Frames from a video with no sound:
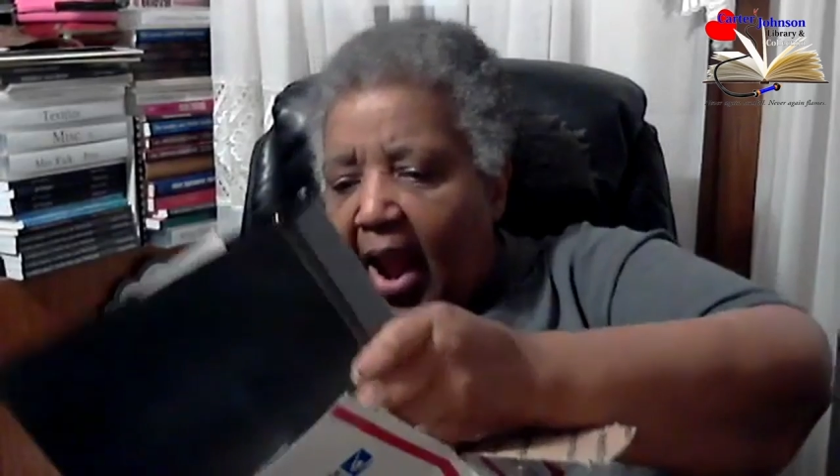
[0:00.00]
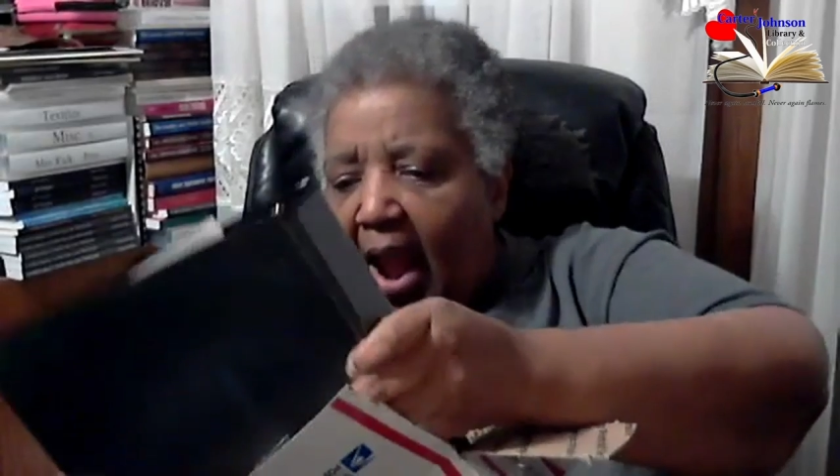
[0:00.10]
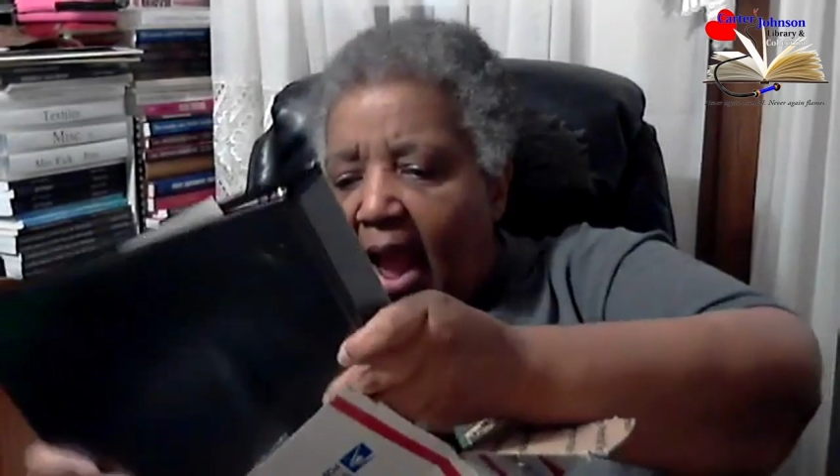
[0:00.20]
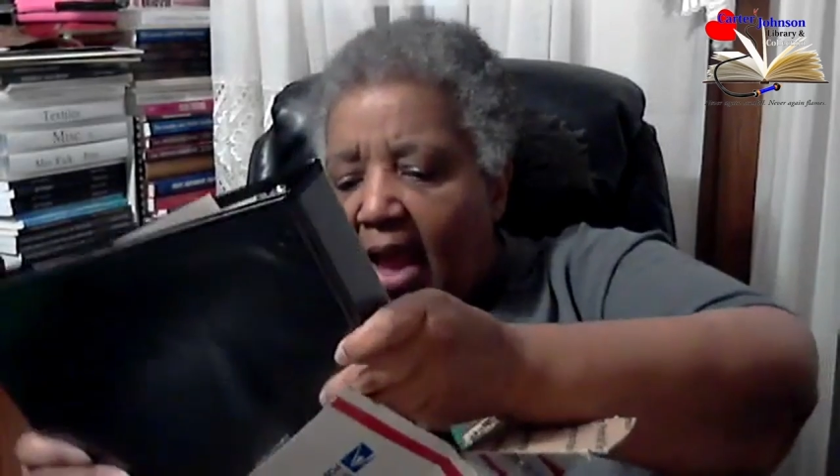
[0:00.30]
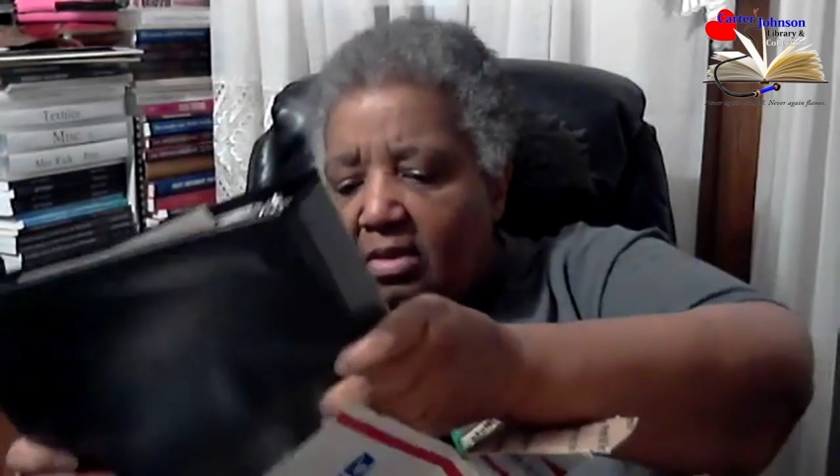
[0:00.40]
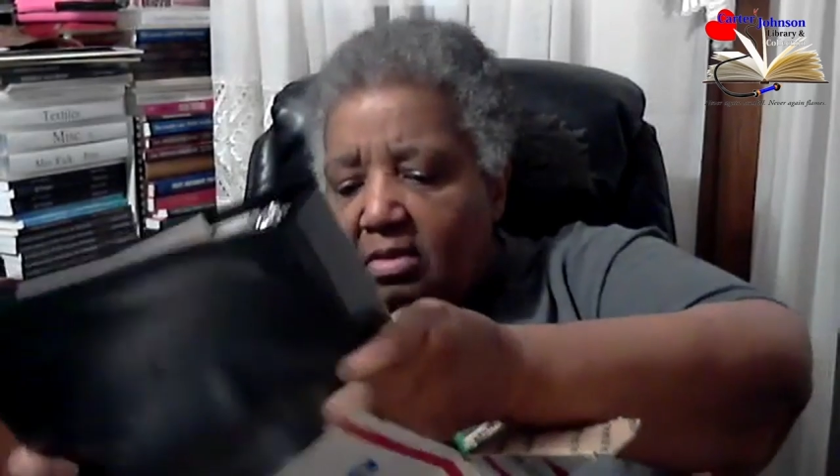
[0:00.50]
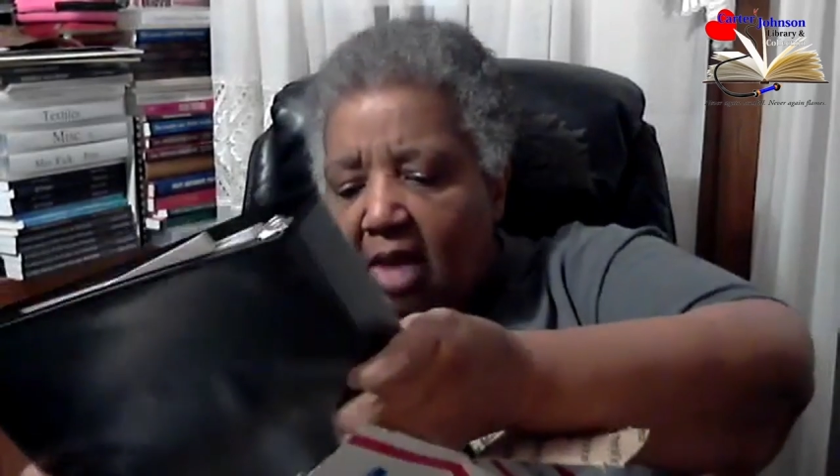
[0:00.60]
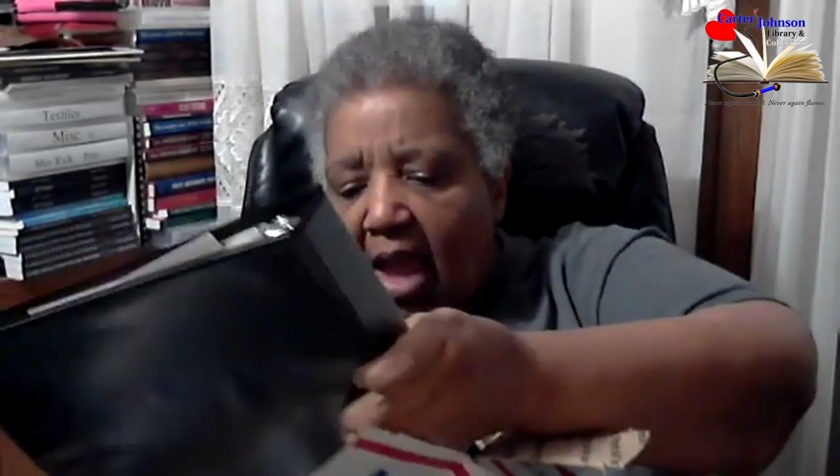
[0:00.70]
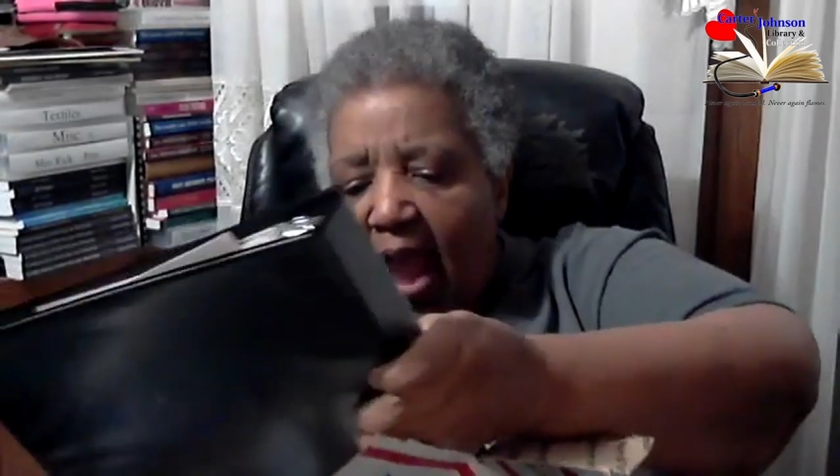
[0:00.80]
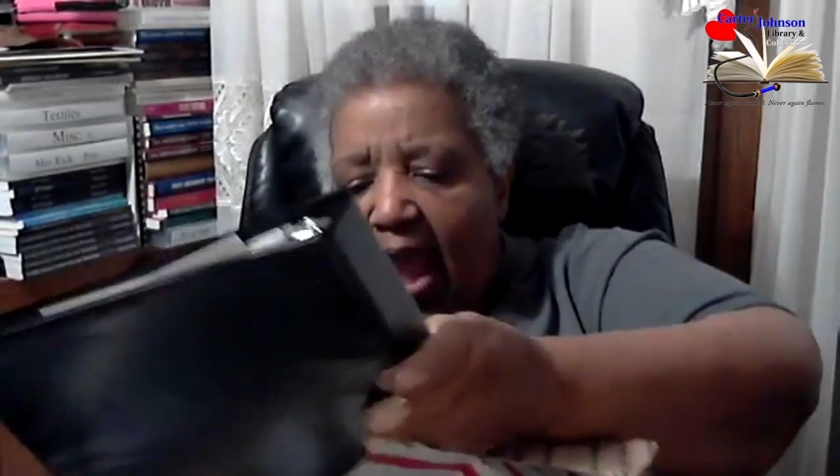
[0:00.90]
and
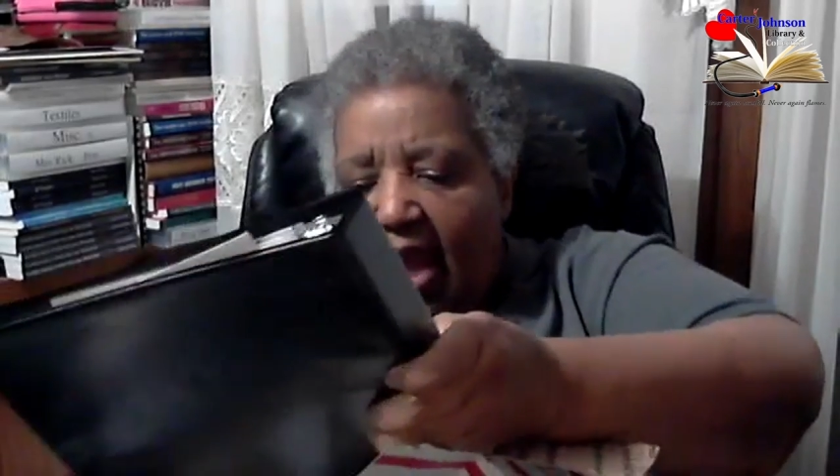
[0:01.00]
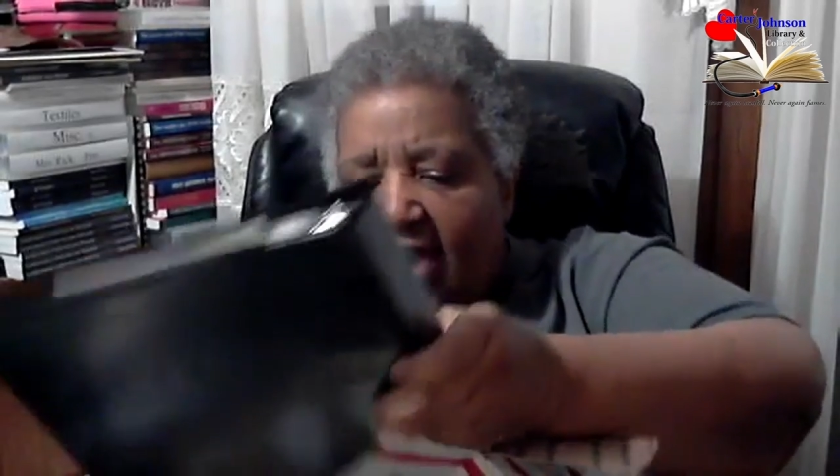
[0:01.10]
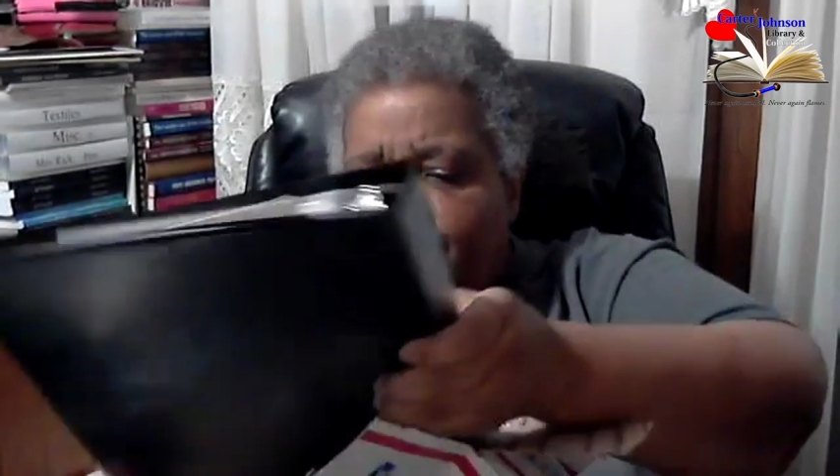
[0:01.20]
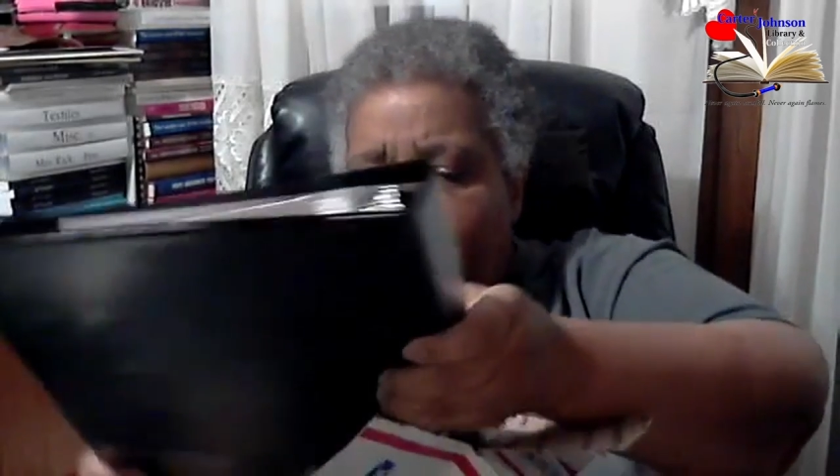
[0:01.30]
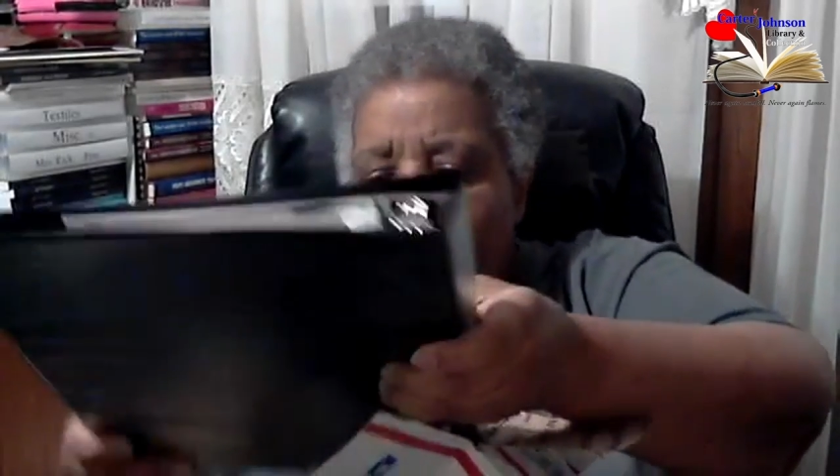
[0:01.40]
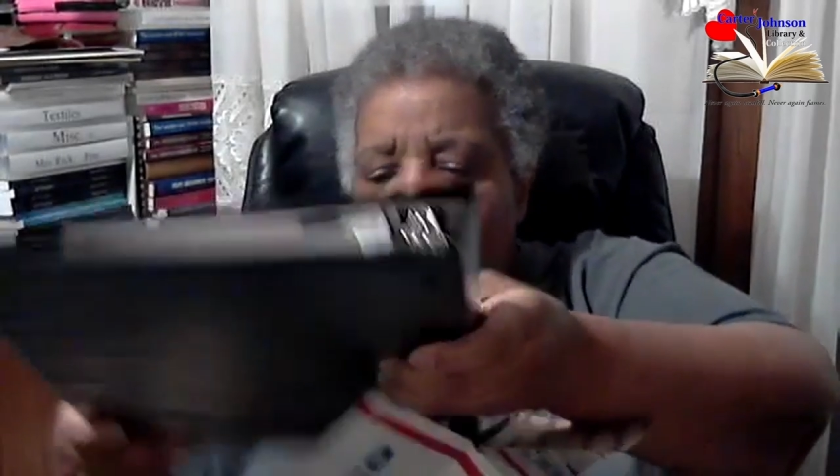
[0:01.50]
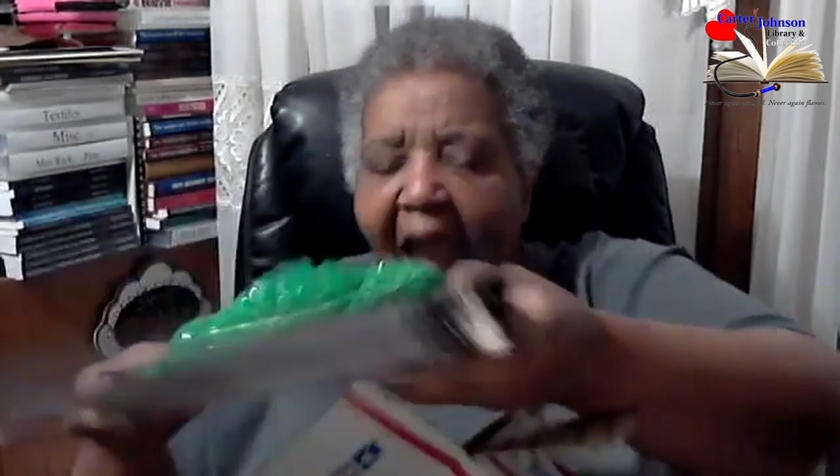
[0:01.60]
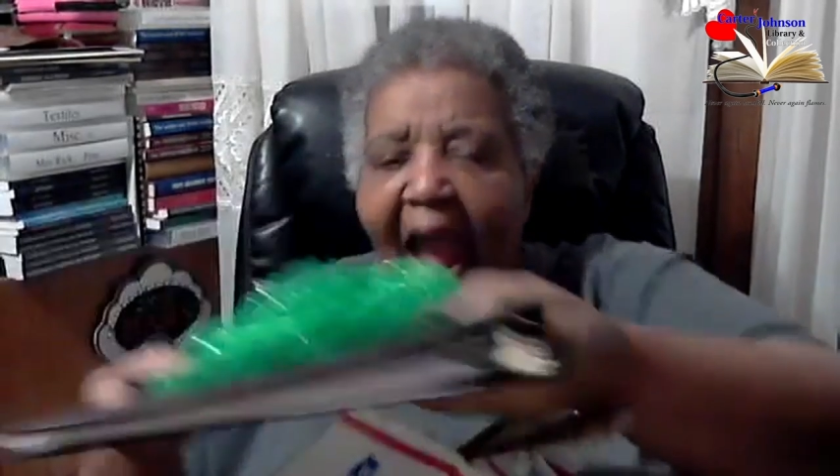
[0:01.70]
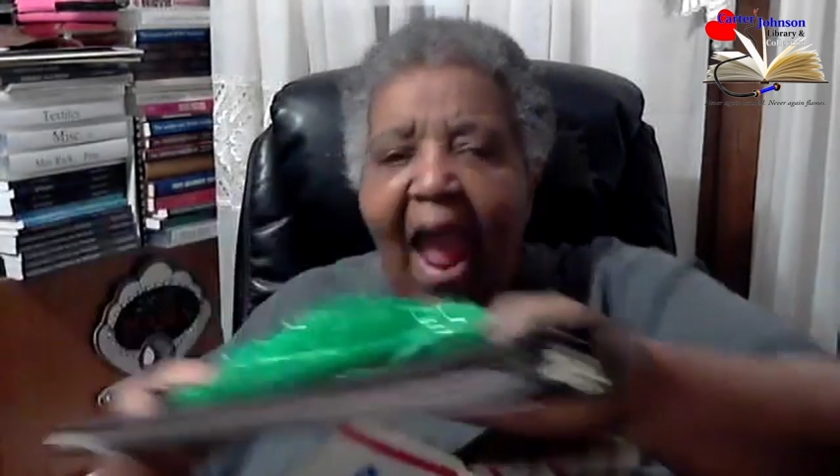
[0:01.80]
had been